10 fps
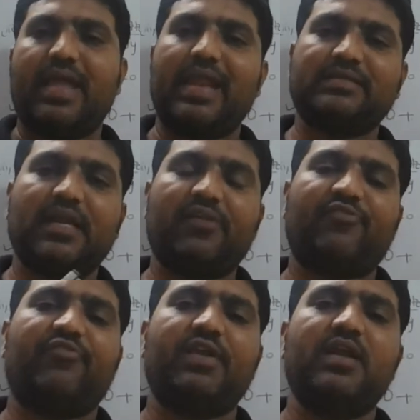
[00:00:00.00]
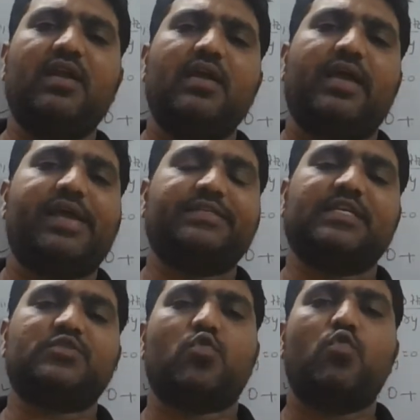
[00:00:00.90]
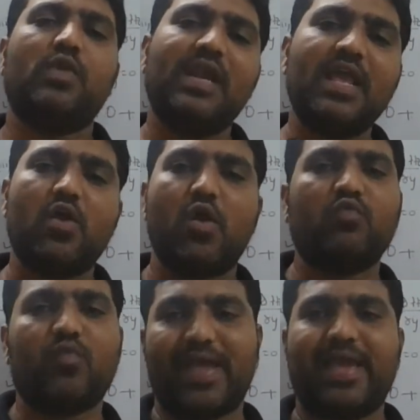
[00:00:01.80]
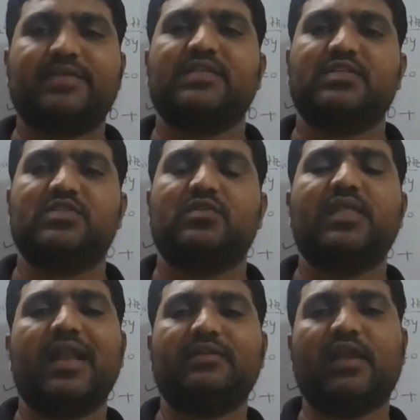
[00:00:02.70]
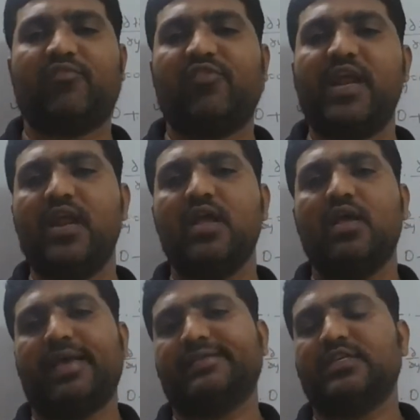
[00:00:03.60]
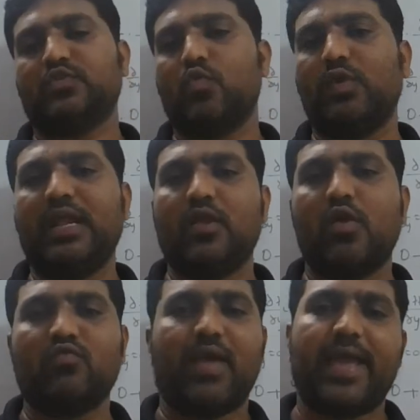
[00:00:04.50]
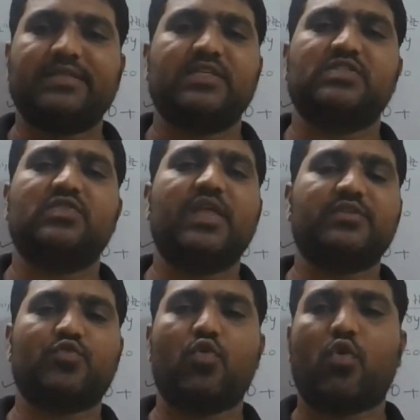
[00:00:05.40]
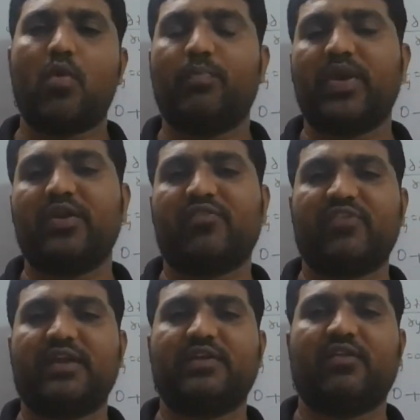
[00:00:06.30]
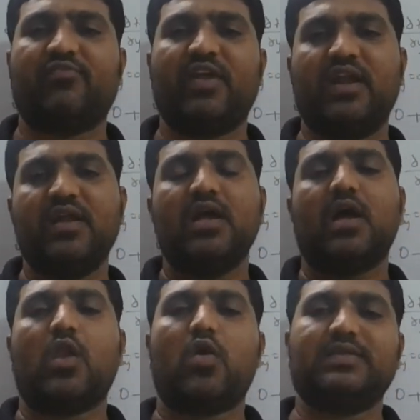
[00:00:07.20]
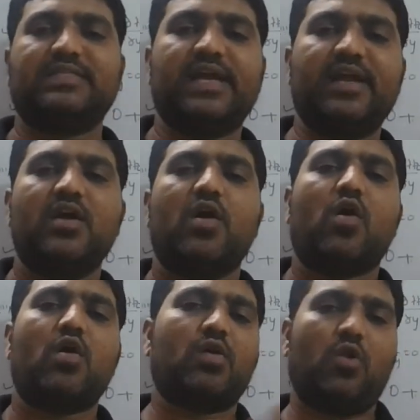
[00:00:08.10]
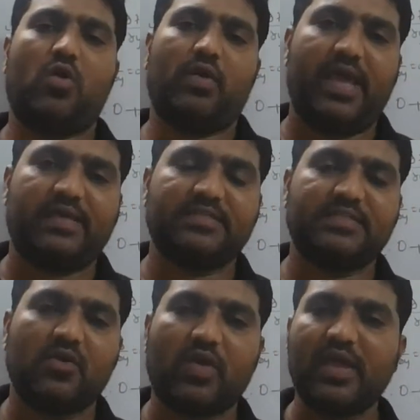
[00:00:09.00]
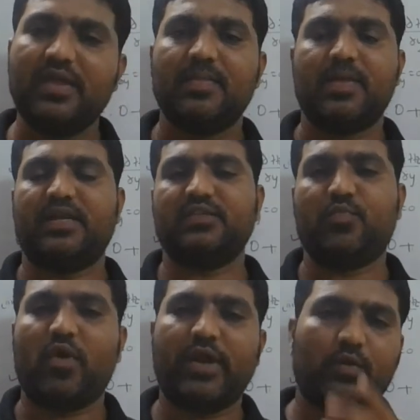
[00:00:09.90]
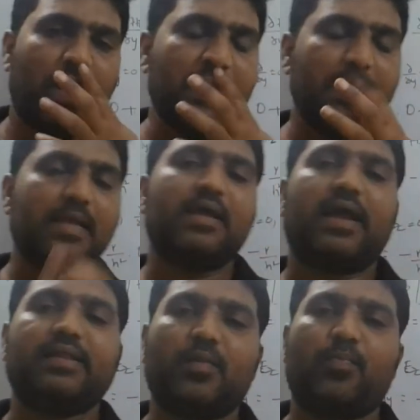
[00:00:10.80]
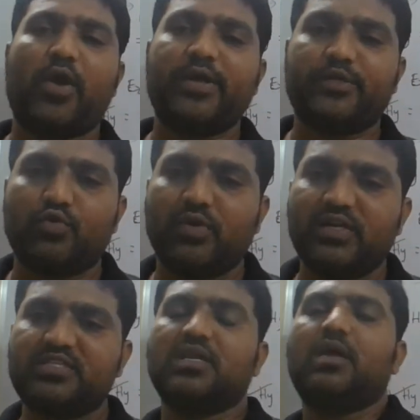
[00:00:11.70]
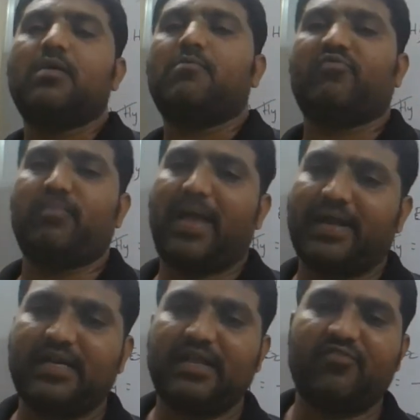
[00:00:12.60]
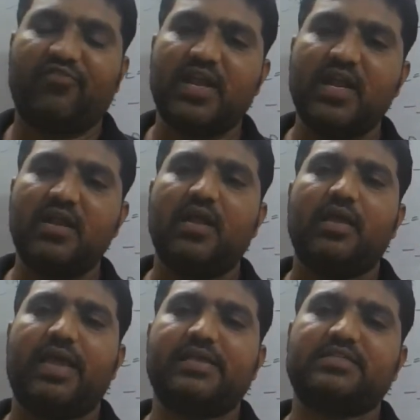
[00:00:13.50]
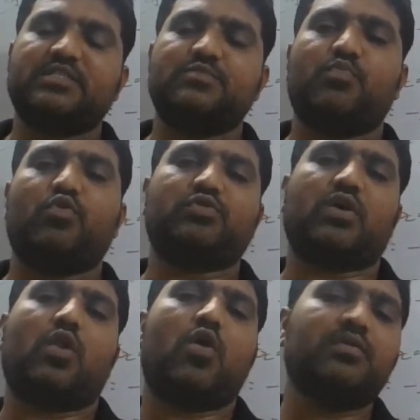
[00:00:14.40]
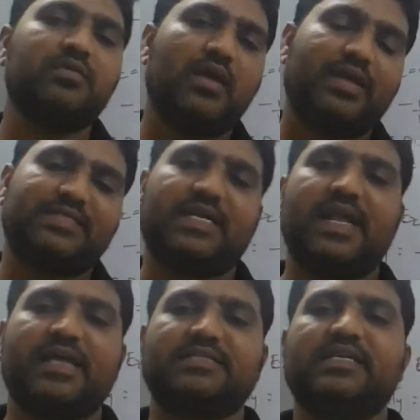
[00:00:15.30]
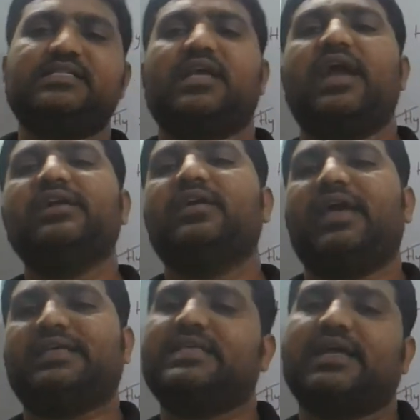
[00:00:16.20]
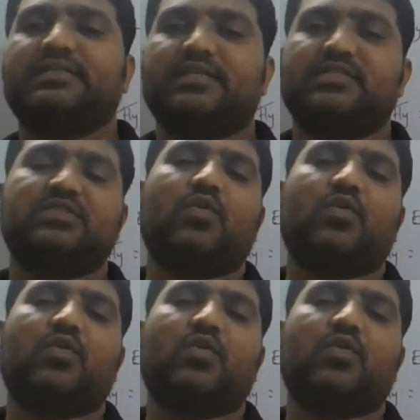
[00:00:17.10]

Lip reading: Electric field exists only along y axis. The electric field exists only along y axis. There is no component of electric field along z or along x. Okay, that is point 1. And the point 2 is magnetic field exists both along z axis and x axis.